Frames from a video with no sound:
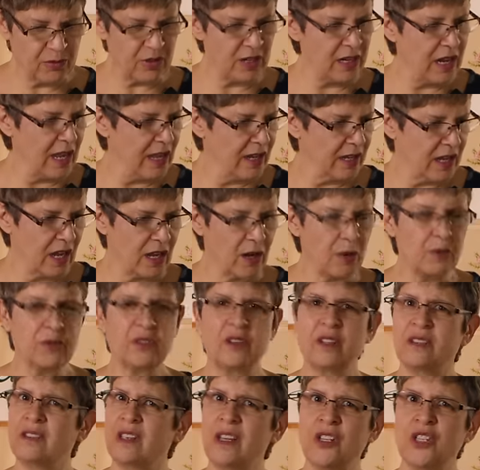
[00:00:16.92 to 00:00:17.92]
it was a layer cake, I was
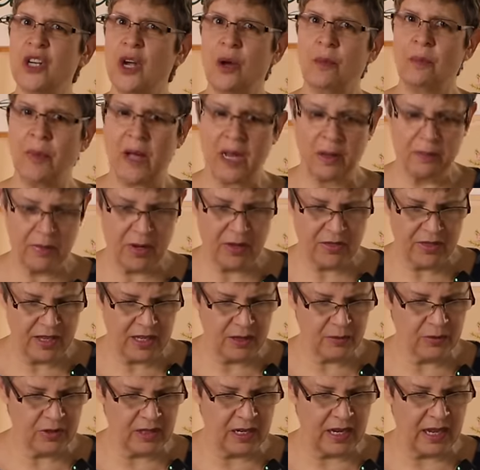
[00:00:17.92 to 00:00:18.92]
going to say a charm pack but I
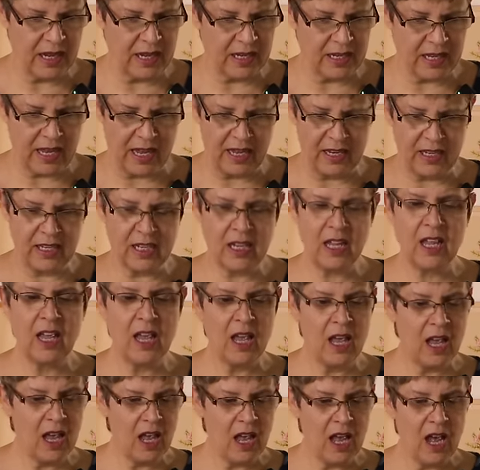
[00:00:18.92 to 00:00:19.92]
think it was a layer cake.
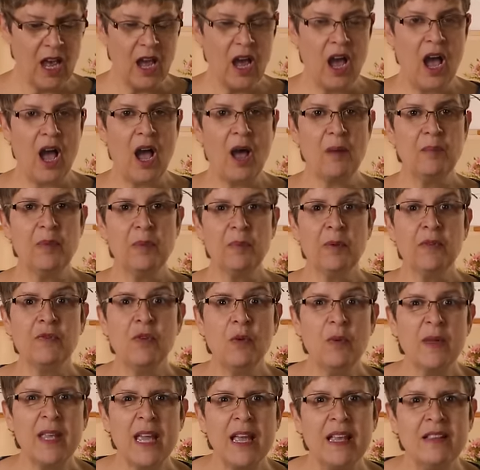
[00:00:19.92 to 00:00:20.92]
Um, but
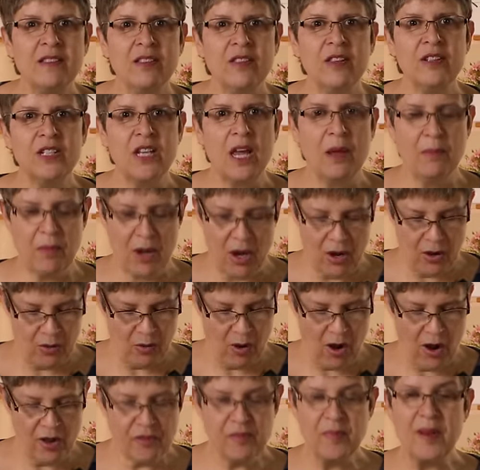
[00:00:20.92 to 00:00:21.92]
before we get into the
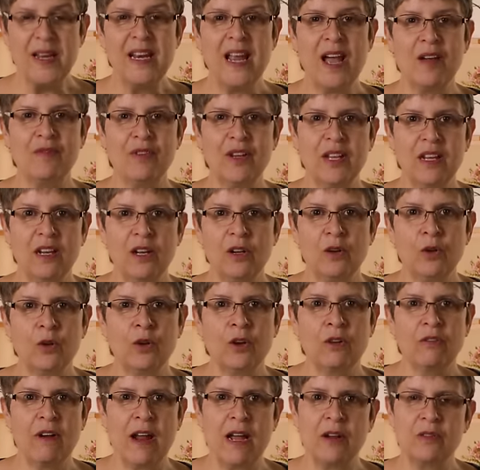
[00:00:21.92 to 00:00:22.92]
demo, I've been having a little
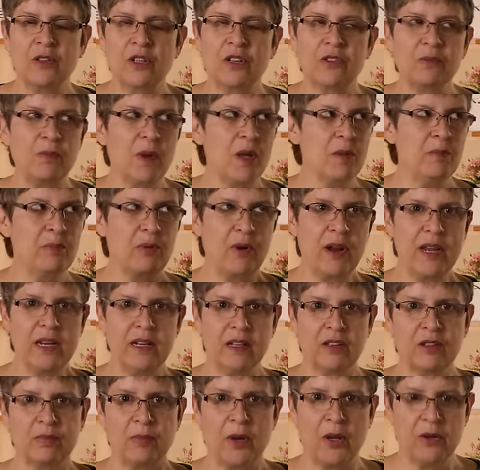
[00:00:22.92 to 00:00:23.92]
look around because my
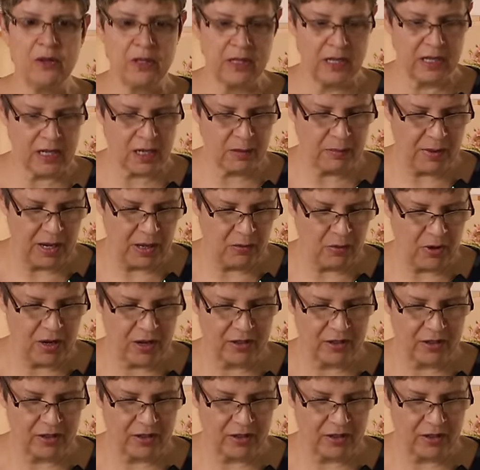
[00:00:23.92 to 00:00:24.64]
brain exploded a little bit